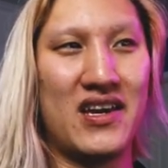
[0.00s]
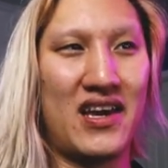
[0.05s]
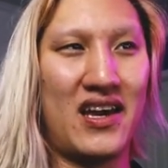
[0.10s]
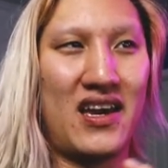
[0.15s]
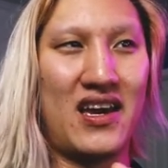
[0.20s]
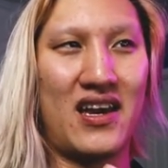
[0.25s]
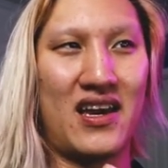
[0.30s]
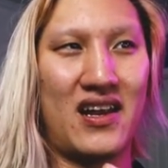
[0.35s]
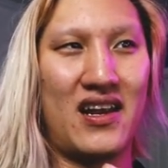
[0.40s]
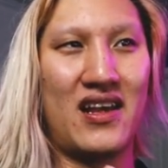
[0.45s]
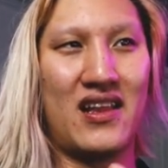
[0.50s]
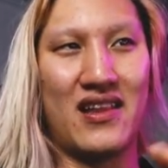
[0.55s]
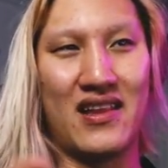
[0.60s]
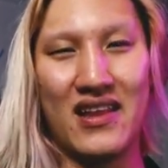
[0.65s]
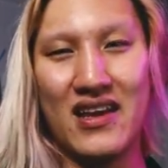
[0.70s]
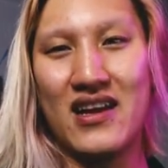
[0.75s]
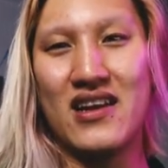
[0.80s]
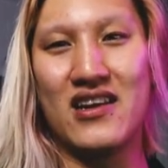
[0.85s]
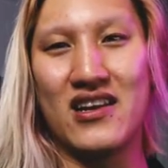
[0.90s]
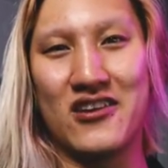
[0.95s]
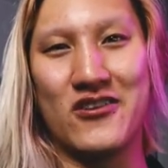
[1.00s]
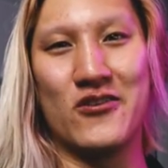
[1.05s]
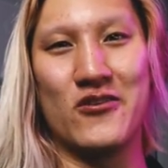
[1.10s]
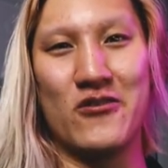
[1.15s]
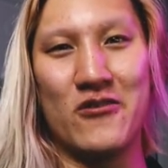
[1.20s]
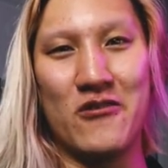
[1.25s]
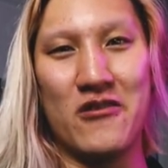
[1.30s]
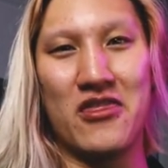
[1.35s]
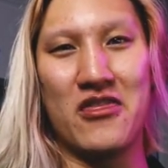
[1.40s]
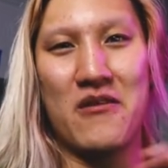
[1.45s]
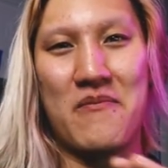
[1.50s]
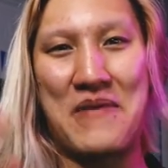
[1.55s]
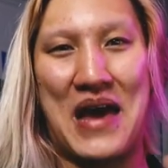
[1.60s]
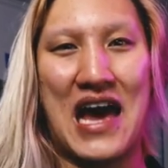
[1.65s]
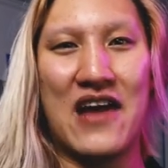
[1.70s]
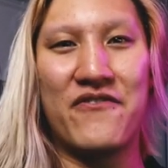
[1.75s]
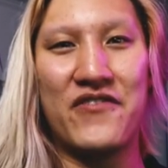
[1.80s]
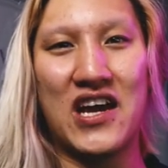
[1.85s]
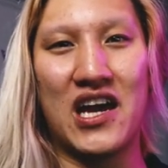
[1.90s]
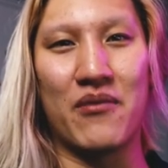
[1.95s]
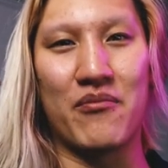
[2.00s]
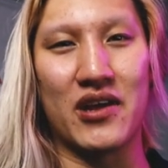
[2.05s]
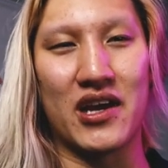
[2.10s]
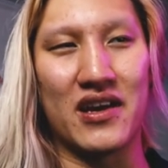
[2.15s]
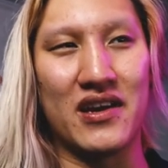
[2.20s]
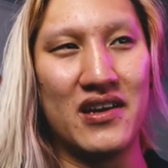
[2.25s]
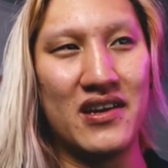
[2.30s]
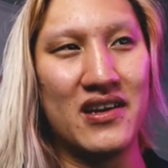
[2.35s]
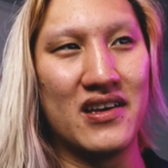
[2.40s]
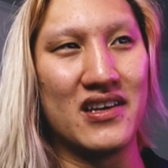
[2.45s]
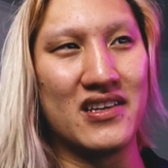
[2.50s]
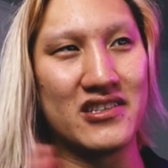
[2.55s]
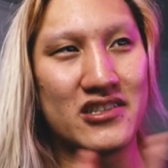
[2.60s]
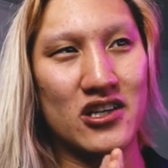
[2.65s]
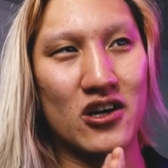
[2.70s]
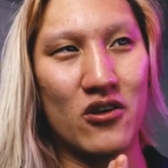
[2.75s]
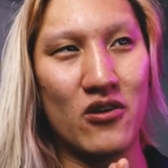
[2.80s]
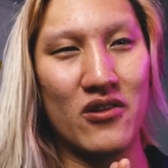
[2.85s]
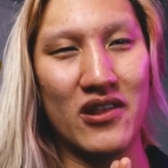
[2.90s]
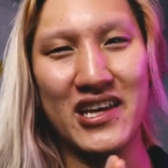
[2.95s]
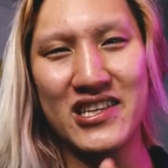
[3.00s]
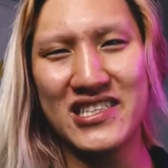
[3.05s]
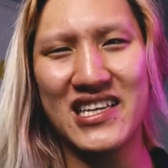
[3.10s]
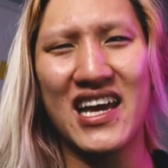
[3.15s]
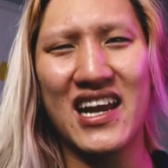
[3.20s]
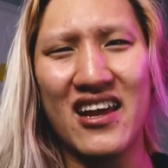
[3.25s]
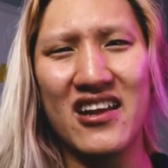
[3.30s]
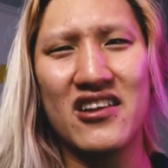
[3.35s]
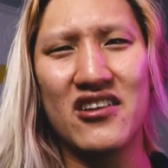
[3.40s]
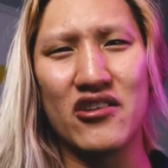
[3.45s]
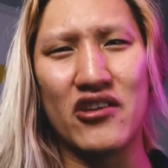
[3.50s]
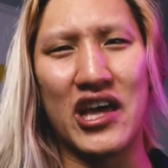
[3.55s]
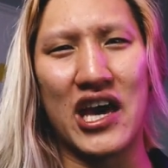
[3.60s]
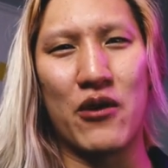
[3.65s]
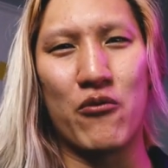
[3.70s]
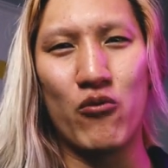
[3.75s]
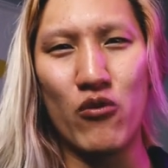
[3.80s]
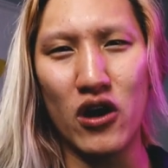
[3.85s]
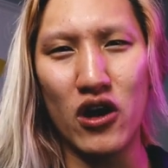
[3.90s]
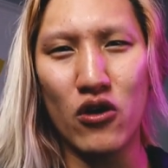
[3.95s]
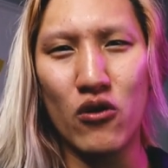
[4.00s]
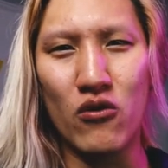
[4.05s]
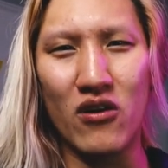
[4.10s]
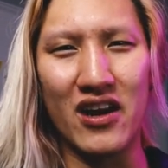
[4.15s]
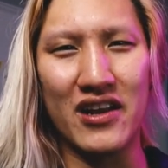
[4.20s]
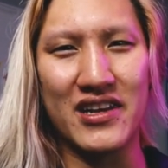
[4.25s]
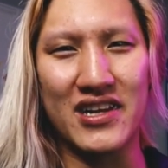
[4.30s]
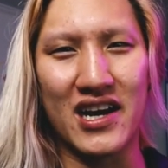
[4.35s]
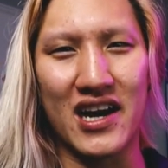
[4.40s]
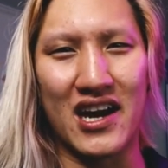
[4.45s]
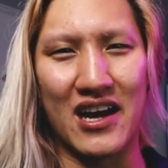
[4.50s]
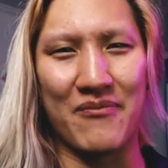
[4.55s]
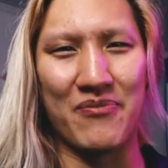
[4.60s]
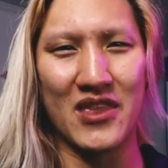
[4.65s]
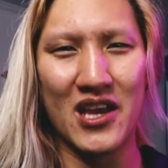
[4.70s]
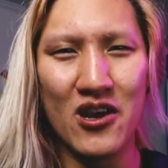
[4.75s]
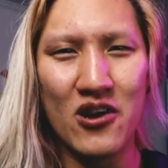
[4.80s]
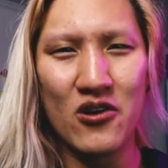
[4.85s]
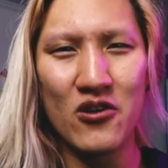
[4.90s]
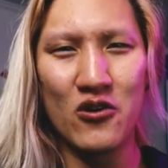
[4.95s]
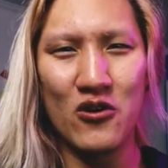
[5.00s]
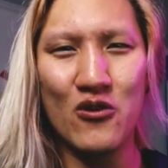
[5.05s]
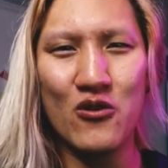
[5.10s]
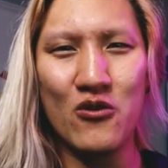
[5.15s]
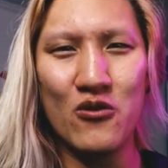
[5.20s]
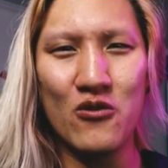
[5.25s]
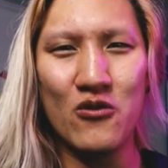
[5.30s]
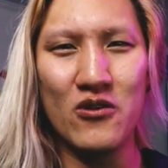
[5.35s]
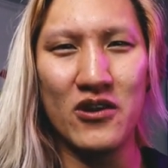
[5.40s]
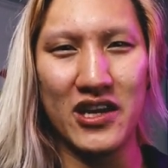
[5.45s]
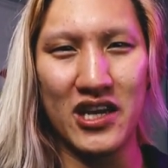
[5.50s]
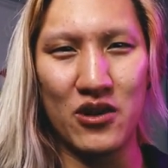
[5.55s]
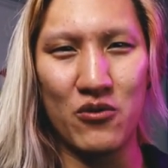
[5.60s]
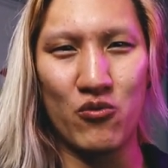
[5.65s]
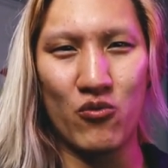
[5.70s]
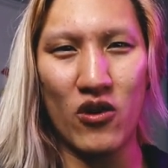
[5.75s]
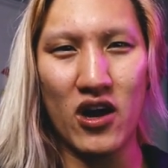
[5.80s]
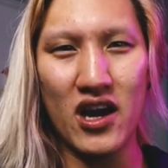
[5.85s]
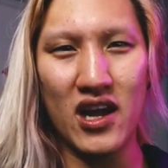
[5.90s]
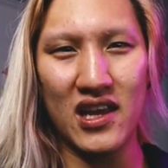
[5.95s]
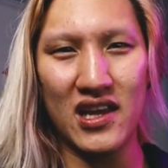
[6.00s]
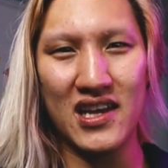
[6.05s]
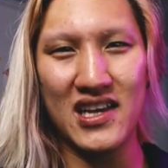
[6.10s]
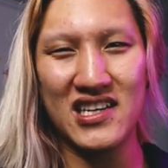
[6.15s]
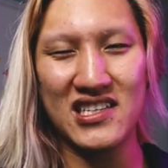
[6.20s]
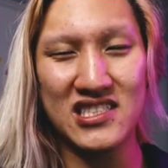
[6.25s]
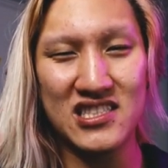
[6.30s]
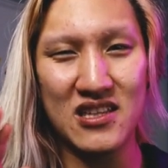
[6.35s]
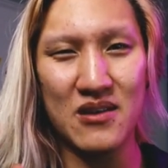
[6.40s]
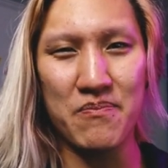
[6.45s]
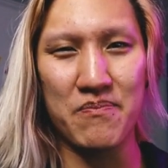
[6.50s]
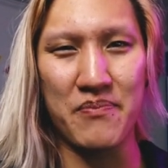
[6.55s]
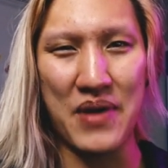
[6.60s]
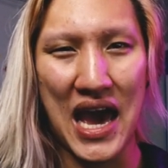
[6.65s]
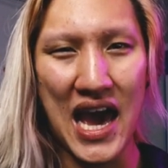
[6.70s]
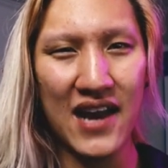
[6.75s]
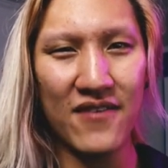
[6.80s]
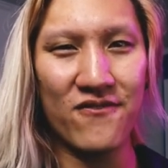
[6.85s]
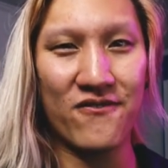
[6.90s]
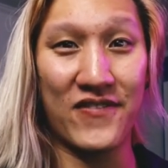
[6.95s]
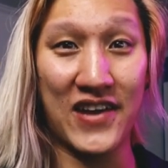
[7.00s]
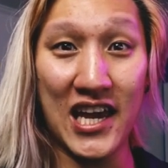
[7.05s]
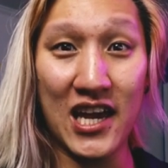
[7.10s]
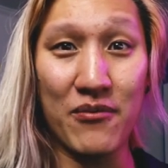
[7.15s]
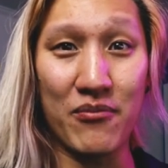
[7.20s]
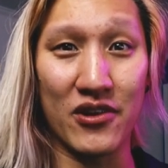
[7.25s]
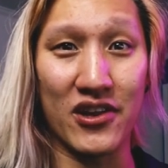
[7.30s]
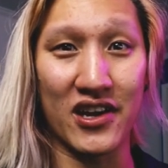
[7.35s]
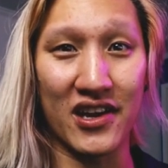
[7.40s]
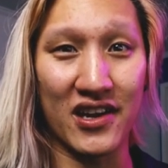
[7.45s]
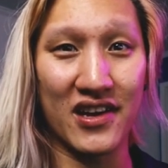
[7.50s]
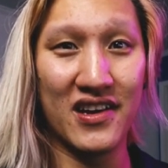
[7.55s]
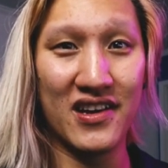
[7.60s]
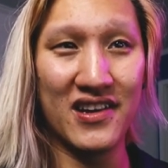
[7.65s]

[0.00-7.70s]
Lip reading: and leading to the Bat Family. And so let's get into that 101 time. Who and what is the Bat Family?